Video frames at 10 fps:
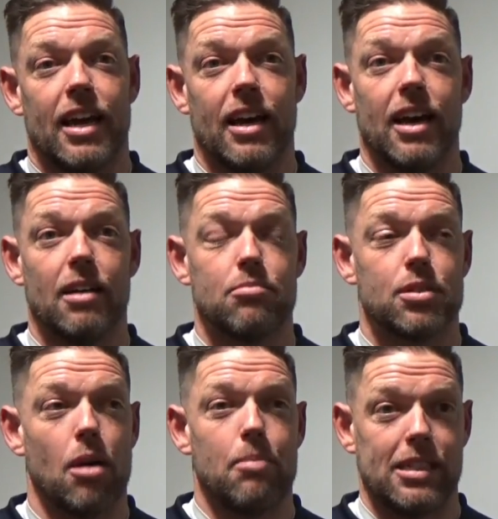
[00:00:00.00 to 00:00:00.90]
Um,
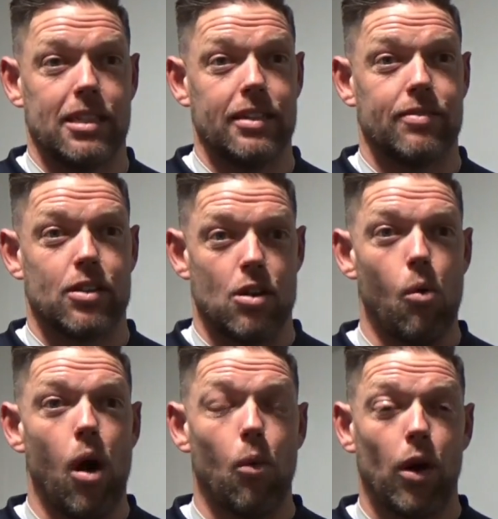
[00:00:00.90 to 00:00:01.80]
so I basically
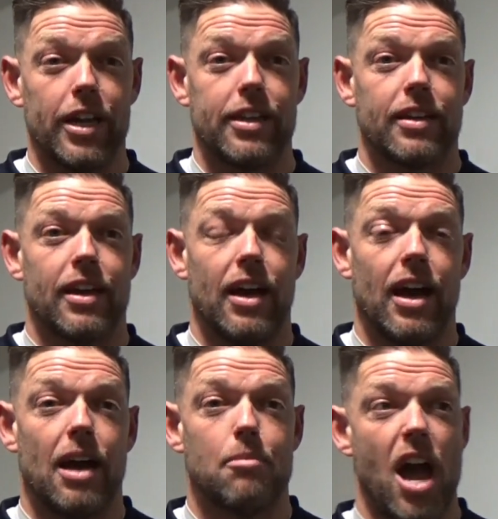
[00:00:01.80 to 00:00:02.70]
got what I wanted.
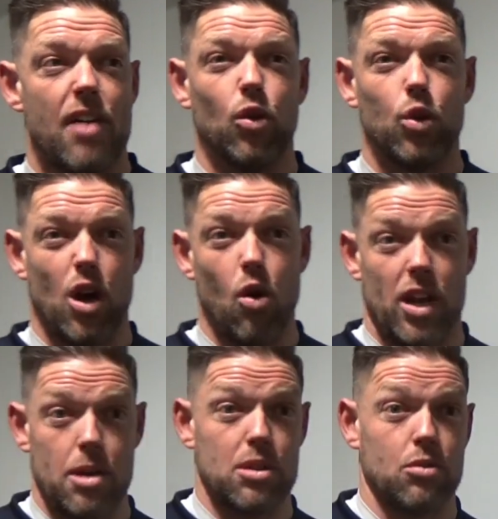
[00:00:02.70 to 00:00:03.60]
Um, I have all the
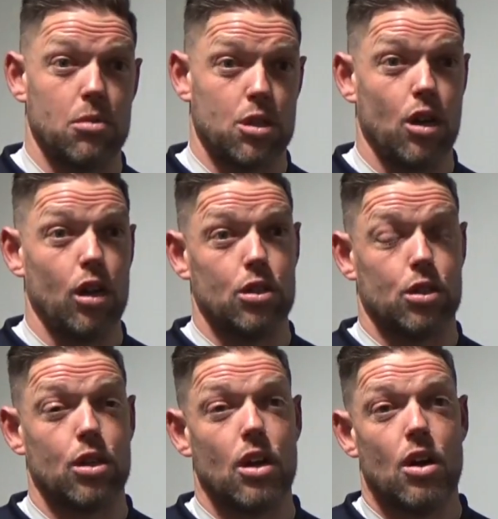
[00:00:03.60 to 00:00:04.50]
goalkeepers from the
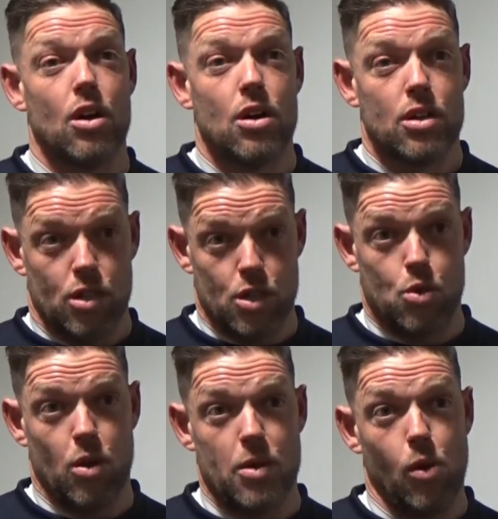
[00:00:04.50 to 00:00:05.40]
scholars to the
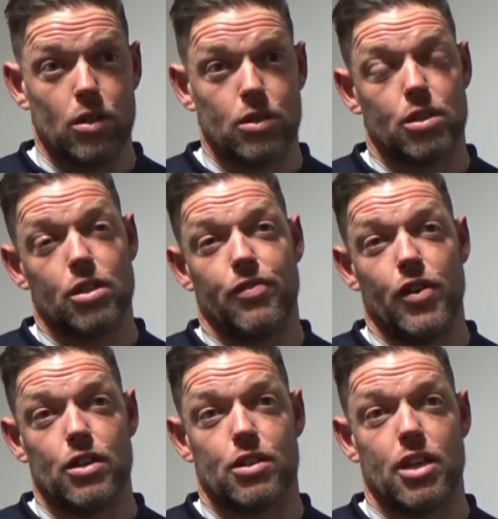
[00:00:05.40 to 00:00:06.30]
21s to the
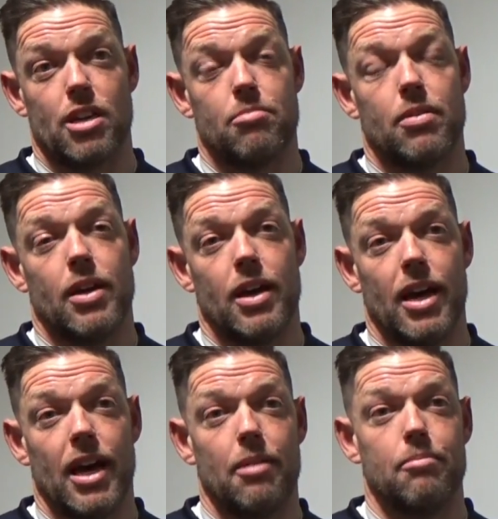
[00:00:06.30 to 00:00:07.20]
first team,
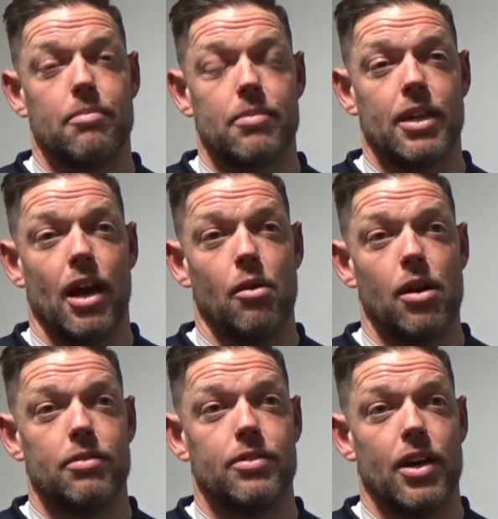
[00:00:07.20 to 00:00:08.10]
um, you
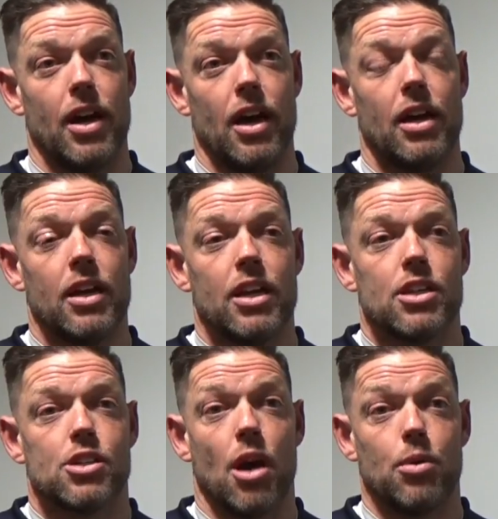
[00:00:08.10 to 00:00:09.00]
know, and uh,
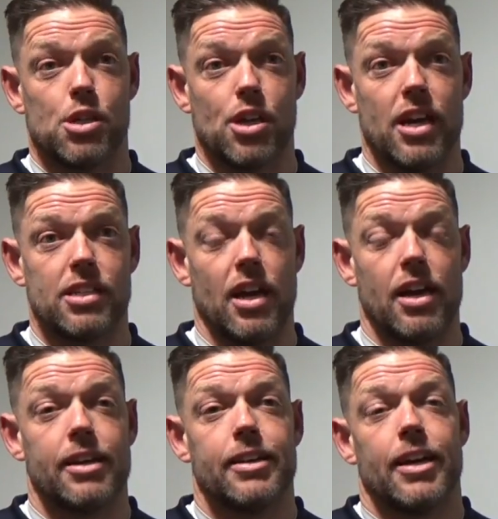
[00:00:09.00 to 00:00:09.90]
Joe and
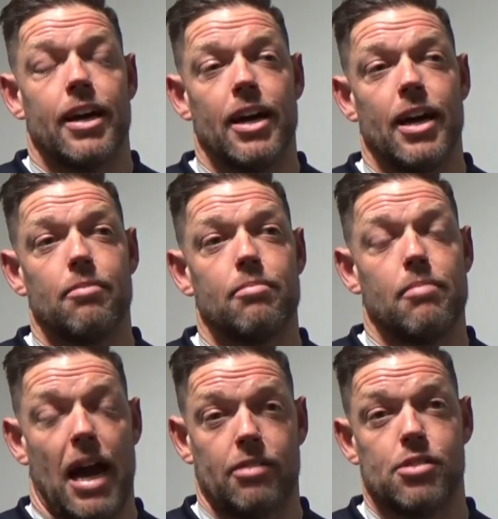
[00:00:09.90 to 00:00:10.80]
Shazer,
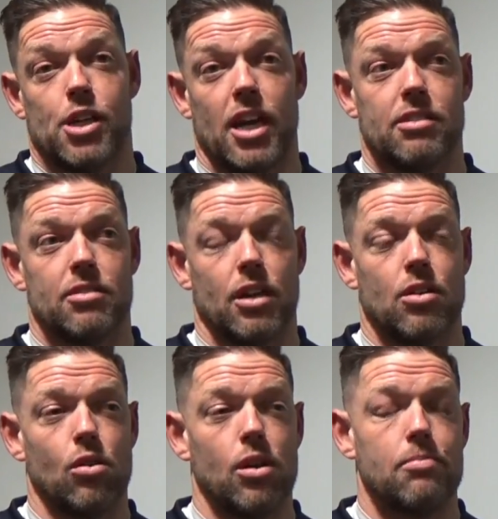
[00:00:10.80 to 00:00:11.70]
um, Macker and Shazer as I
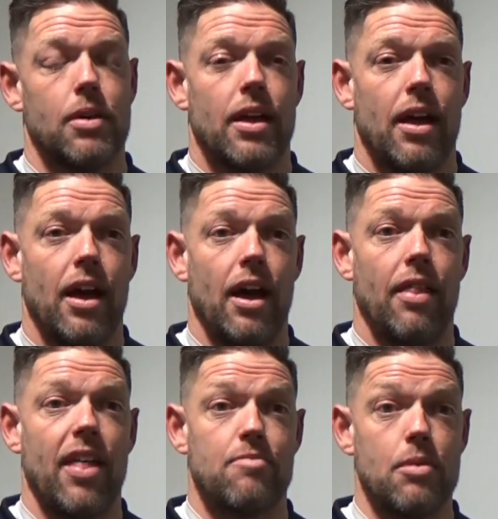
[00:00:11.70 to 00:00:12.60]
call them,
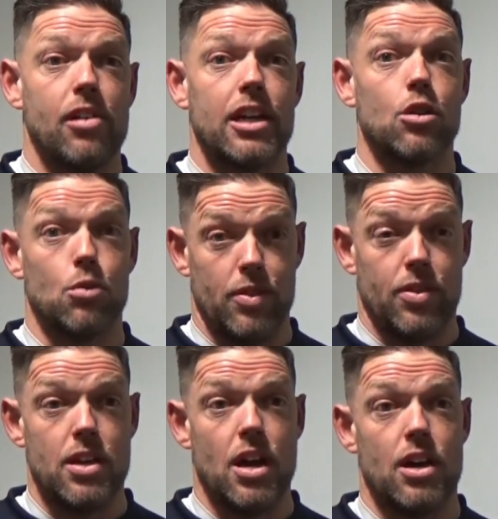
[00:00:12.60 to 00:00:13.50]
uh, they've been really good
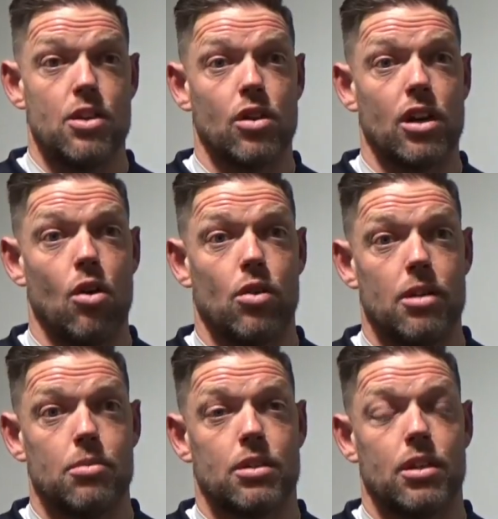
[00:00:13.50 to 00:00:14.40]
with the uh, younger
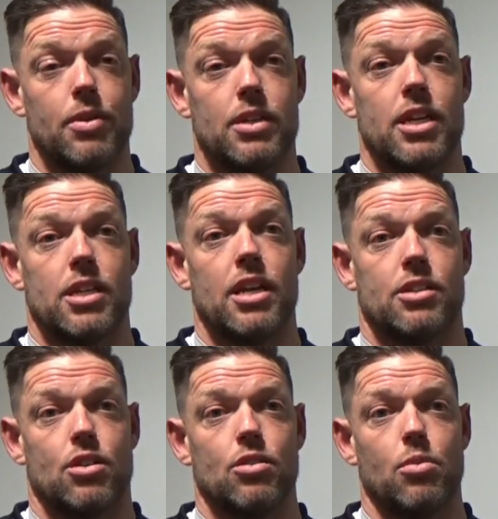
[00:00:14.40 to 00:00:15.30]
goalkeepers. So it,
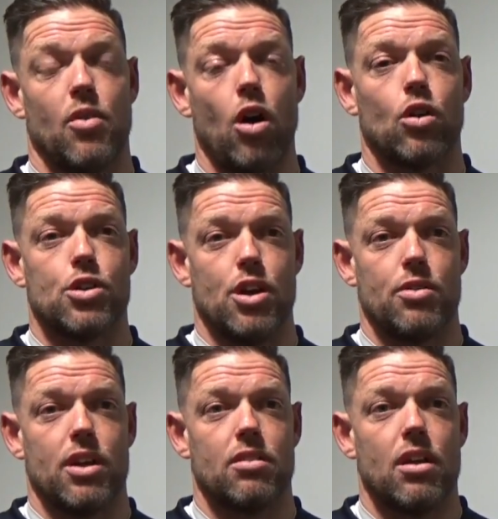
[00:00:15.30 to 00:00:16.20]
it's good. We've got a good
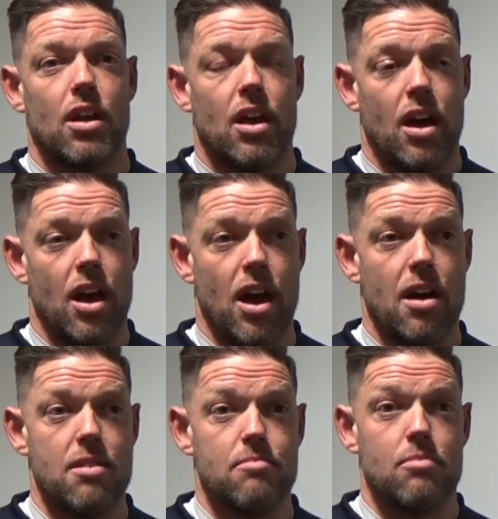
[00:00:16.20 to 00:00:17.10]
union,
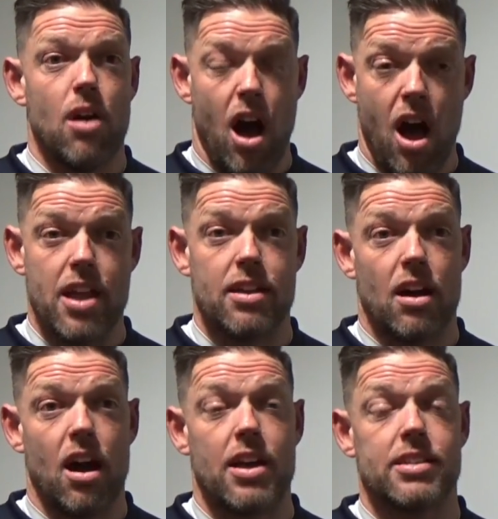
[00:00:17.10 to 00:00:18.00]
um, high
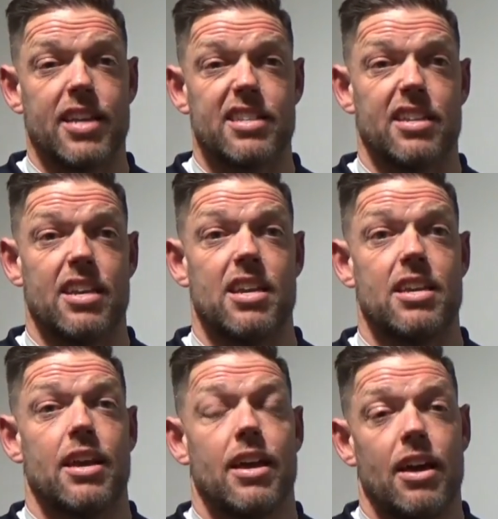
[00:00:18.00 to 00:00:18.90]
high
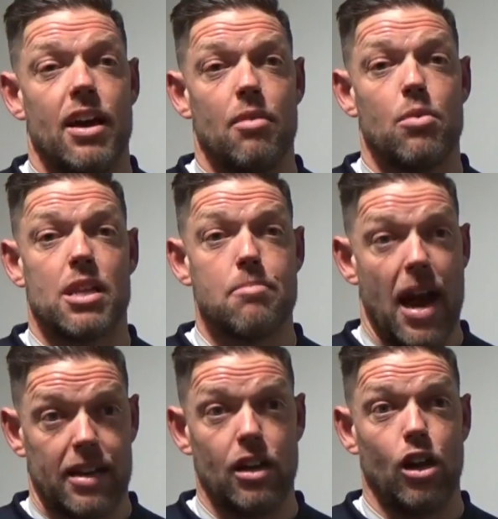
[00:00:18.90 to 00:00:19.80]
intensity. Uh, we
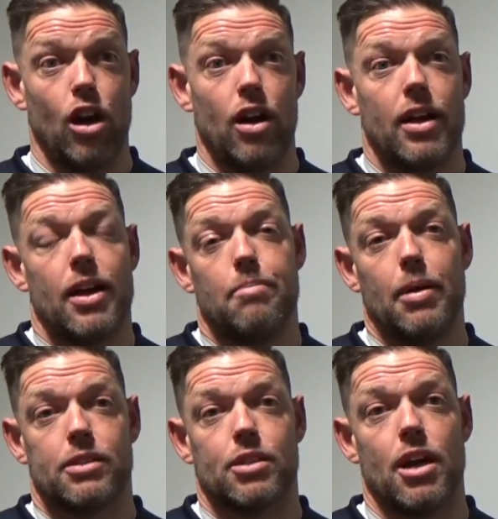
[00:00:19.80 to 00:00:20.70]
demand a lot.
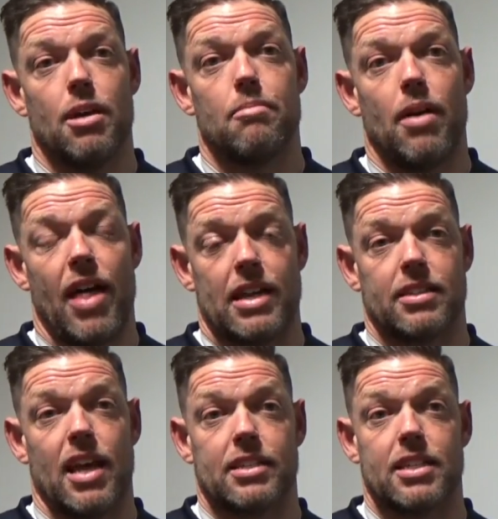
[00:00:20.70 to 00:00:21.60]
But um,
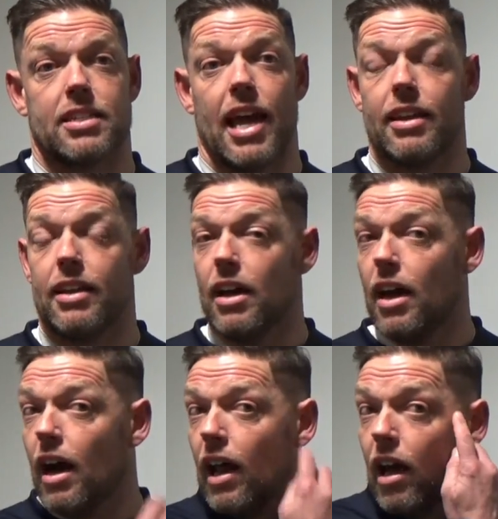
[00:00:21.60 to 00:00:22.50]
that's that's the standard
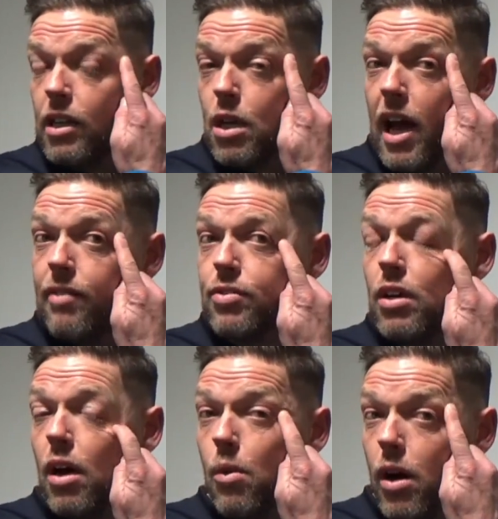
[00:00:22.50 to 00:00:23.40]
uh, I like to have.
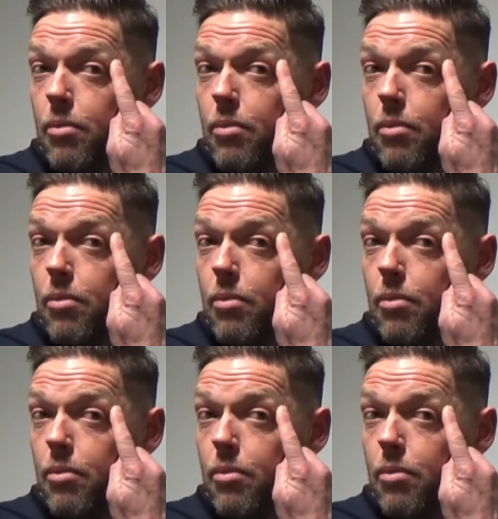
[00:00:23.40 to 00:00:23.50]
So